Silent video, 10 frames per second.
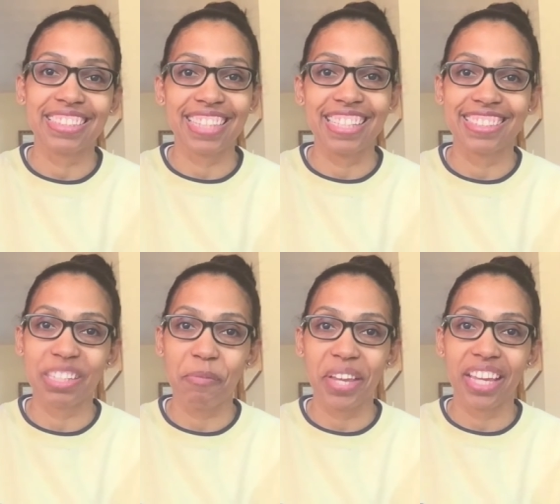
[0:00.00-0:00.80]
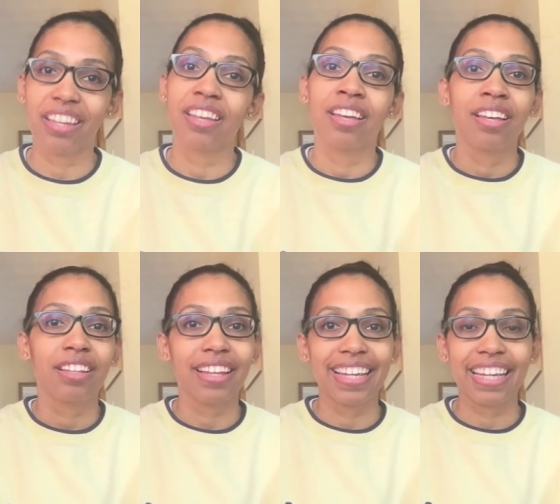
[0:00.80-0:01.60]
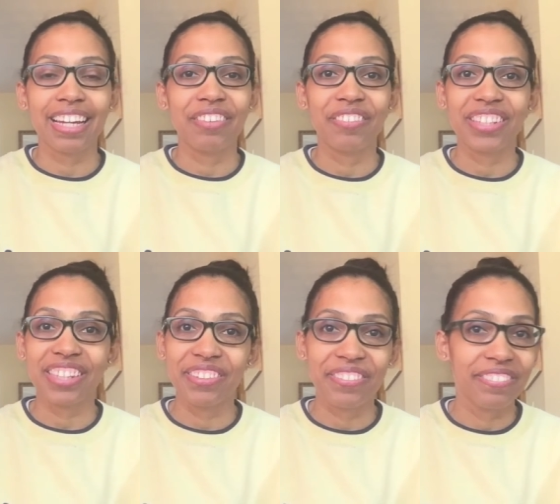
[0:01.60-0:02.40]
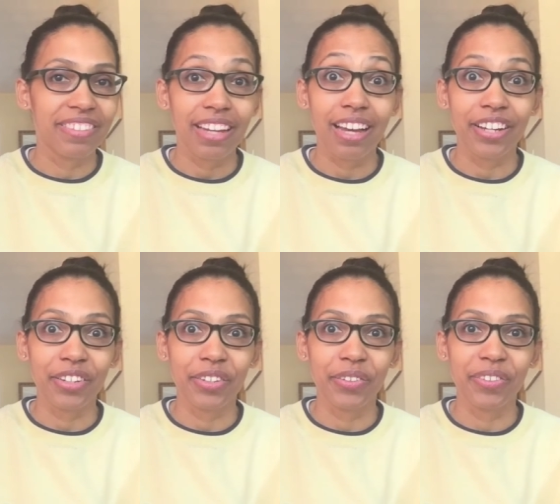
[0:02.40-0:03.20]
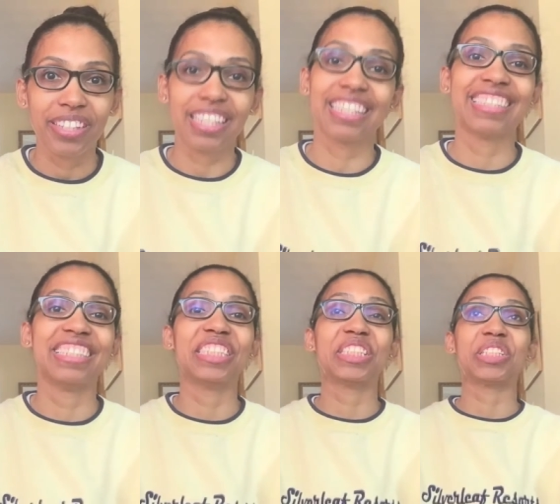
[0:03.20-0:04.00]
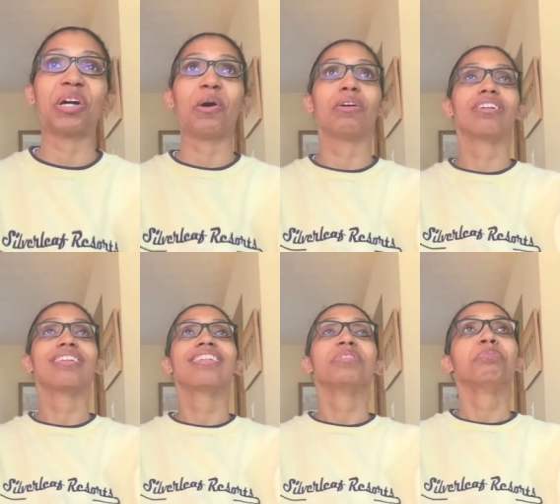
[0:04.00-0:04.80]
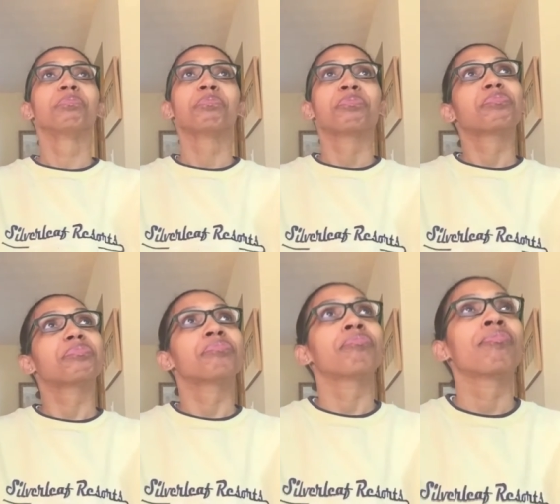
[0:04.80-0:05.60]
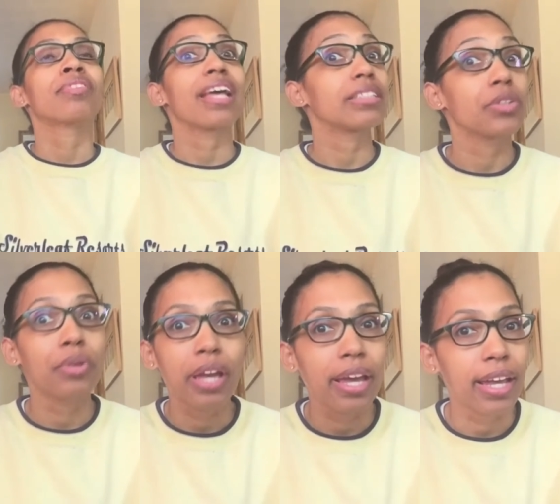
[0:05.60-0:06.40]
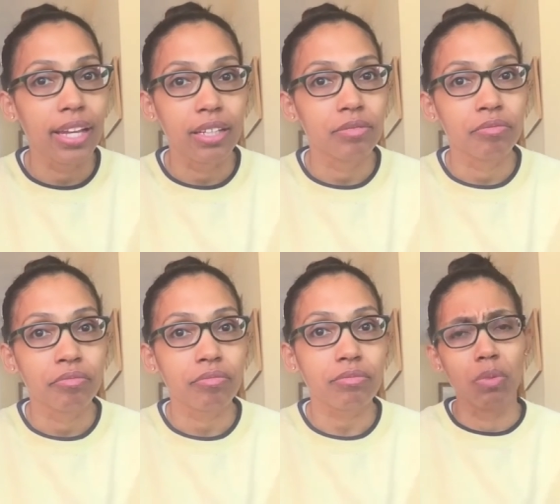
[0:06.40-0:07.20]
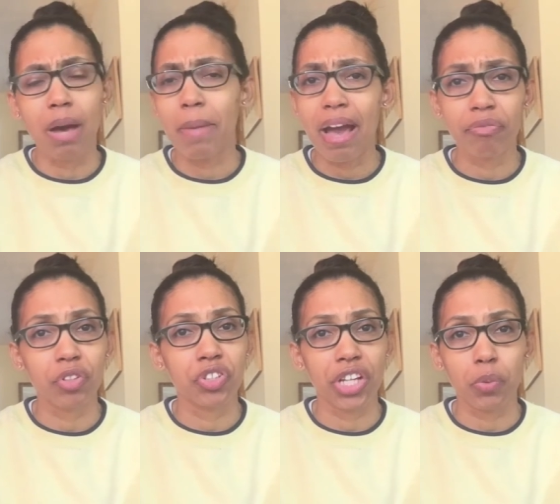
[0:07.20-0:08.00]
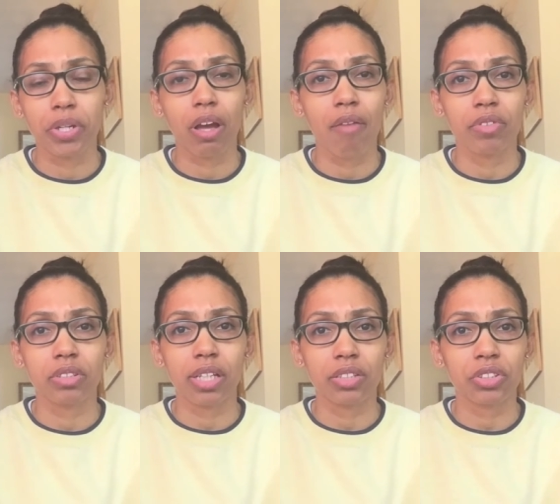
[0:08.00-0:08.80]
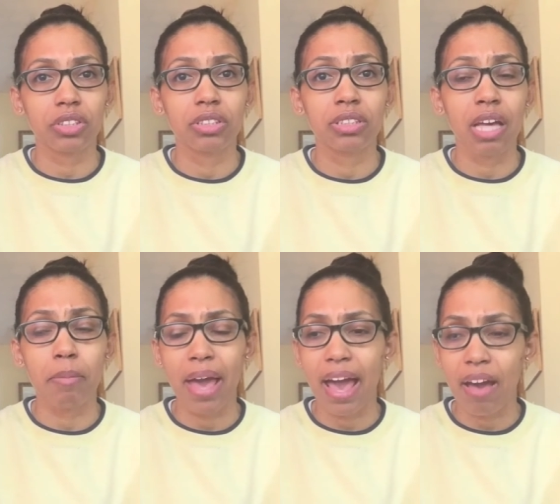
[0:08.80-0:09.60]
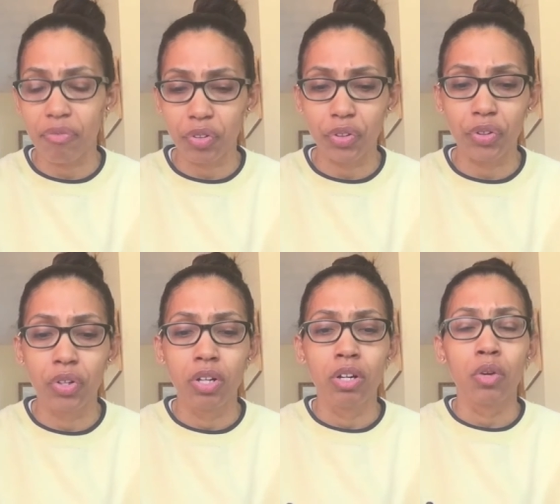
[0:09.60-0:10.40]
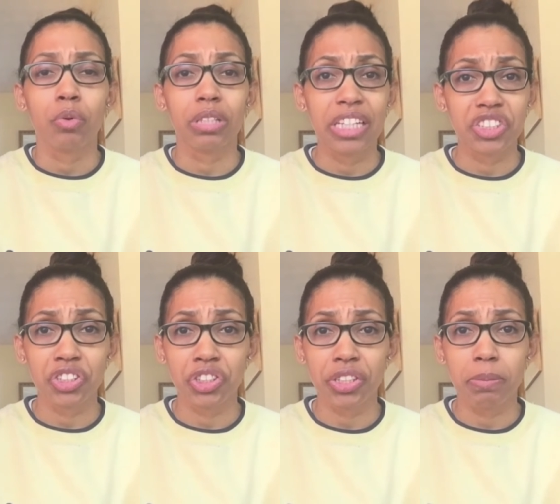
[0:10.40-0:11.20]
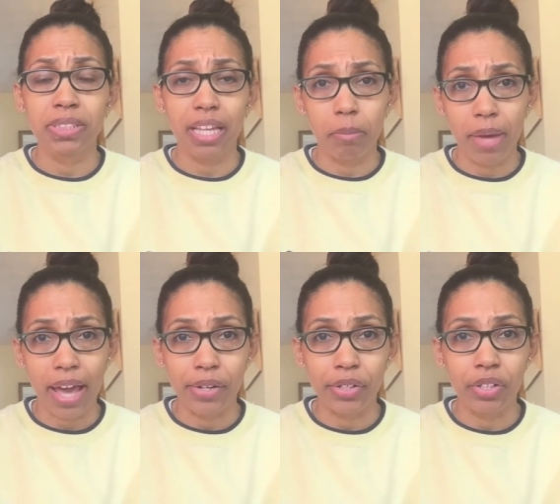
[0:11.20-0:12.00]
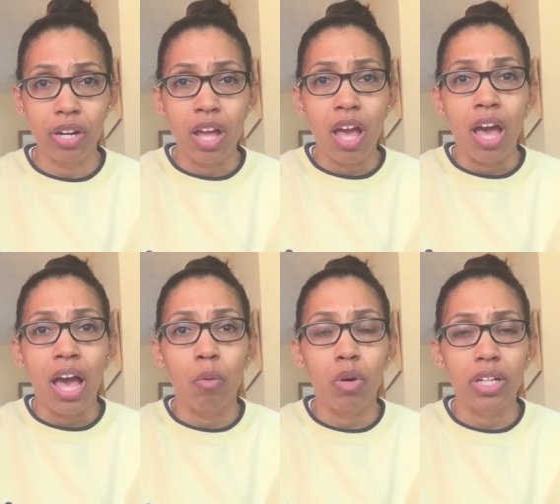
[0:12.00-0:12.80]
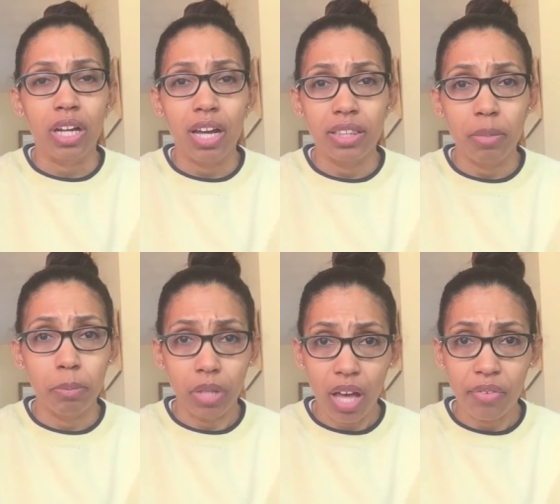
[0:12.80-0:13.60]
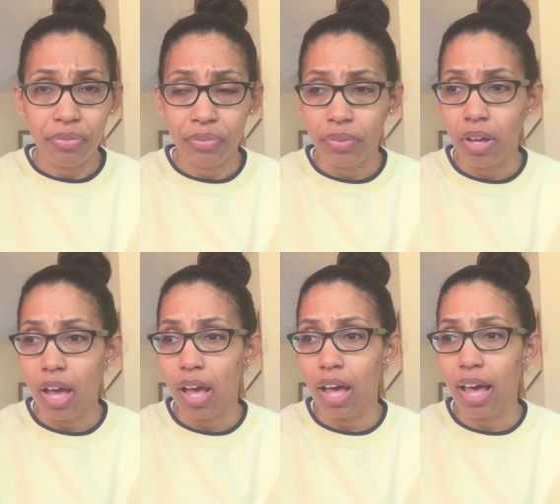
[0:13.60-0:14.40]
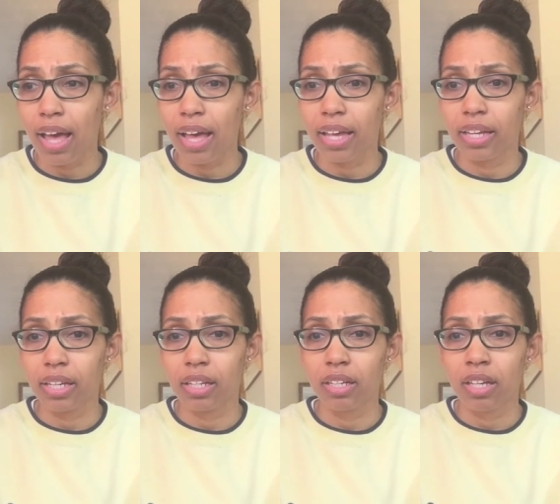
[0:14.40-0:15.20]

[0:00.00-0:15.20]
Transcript: sent to me, like, what the are you doing? So that's okay. I'm after genuine conversations. I'm after relationships that matter. I want to cut the bluff. I